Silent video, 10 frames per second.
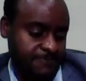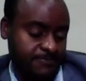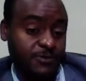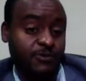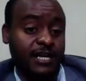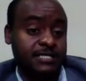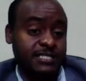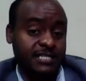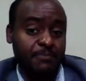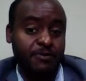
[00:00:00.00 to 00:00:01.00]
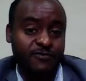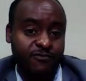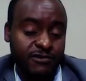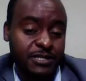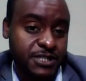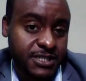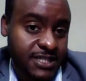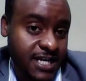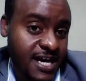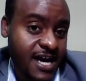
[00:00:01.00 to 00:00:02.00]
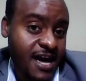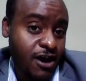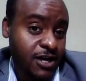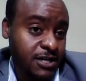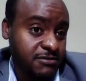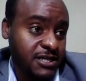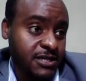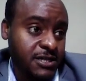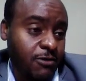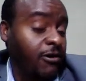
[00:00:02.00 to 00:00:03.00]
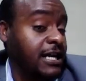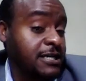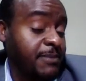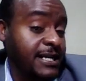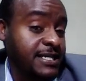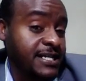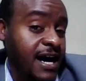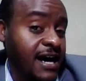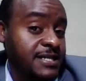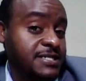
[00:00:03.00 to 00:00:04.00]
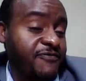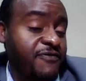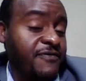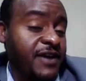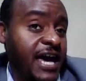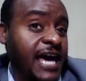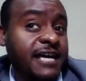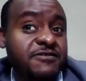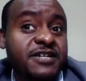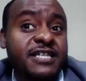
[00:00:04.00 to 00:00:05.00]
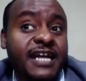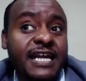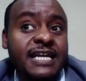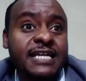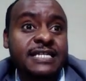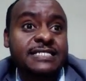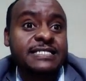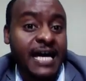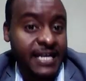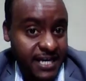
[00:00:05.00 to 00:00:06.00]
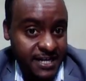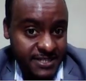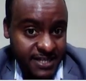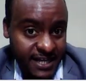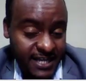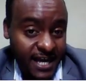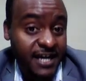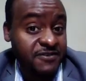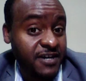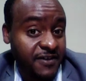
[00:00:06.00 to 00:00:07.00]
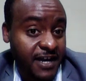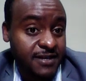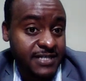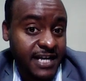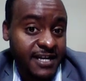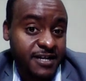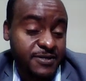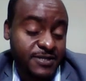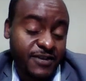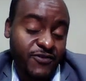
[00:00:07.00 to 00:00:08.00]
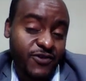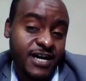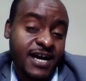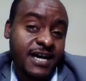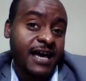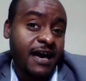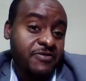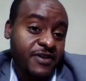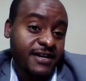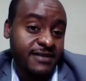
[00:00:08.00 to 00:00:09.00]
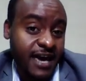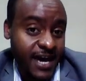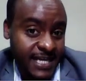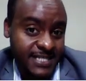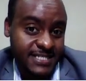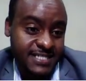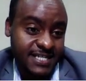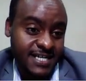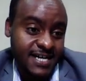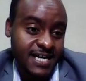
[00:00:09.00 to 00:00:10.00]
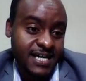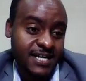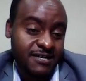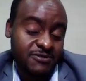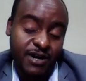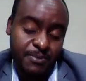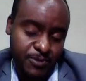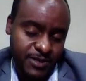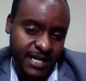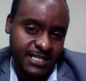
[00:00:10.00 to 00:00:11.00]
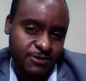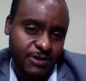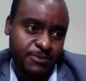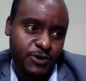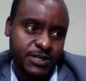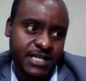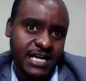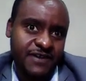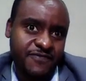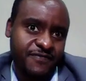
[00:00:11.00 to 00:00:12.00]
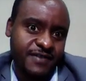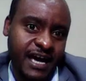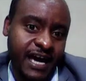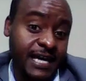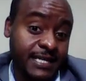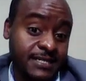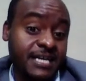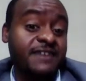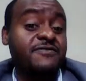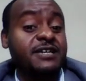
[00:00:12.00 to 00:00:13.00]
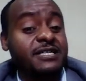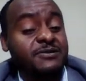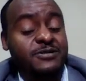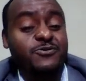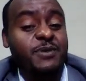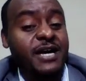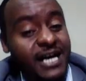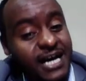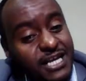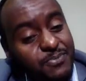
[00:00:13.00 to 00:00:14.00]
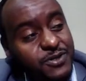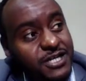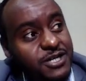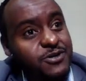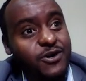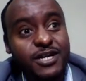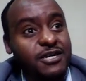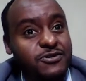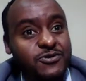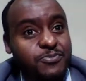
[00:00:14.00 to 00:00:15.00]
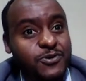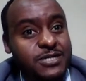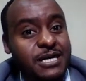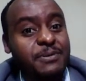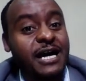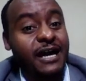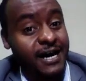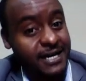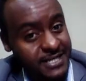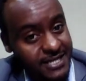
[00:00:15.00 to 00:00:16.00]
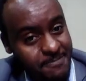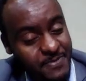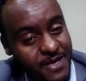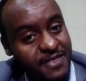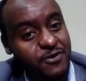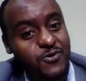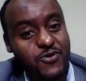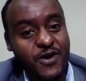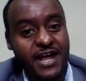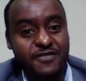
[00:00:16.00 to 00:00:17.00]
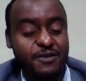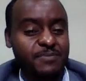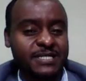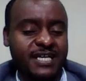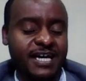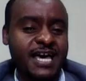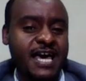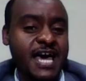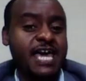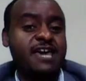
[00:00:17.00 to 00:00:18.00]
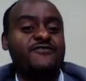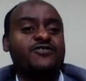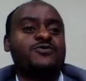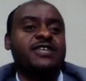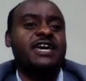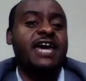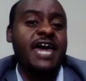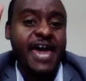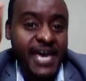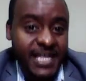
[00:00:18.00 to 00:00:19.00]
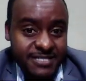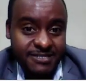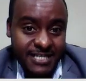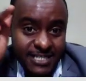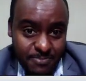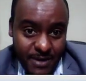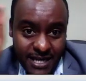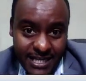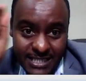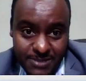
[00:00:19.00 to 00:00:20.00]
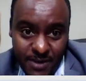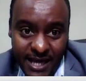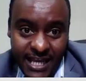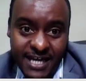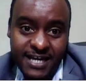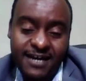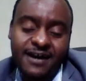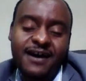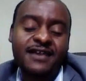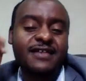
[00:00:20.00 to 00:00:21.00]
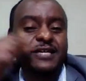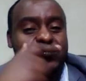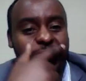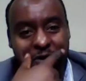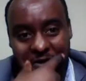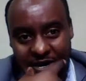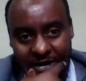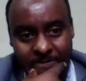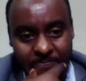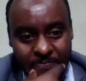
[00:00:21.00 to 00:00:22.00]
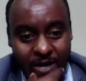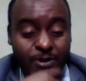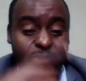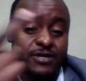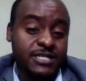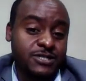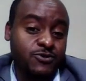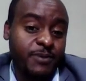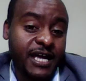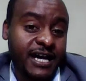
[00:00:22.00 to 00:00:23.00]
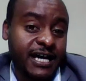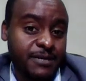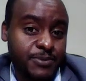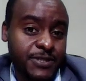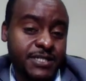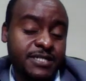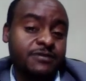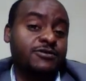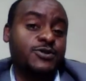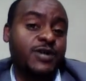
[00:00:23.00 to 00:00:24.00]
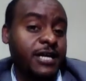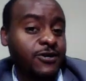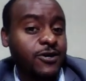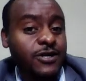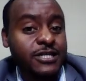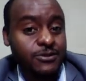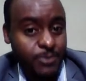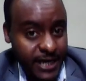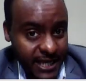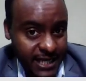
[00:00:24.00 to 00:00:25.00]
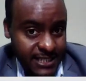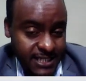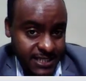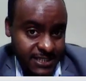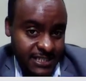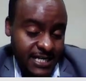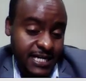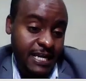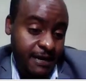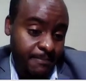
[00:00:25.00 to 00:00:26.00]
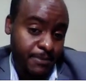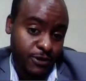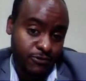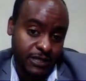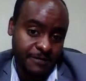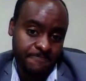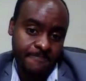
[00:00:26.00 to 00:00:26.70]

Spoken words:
You can ask this type of questions. The quality matter has 8 general standards, right? 8 general standards. Therefore, the answer is 8. You can put like this. What about if 8, if it is numerical input, you don't need to put some character. That's also another mistake. If you say 8 in spelling, that's wrong. Because it is a numerical input, you need to write only numerical things, number only.